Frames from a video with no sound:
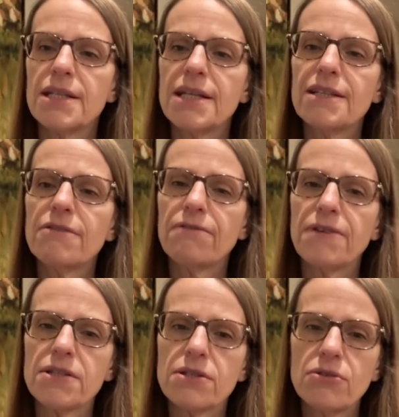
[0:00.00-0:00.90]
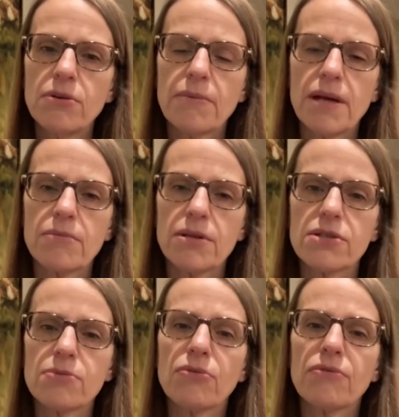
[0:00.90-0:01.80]
then the phase two
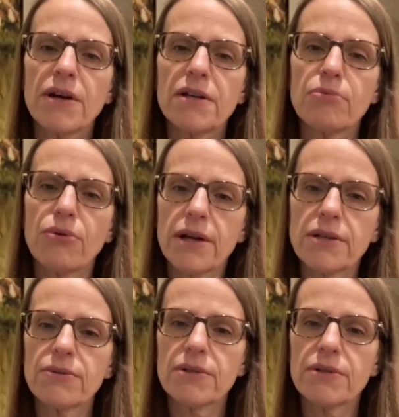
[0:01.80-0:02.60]
amendments provide a practical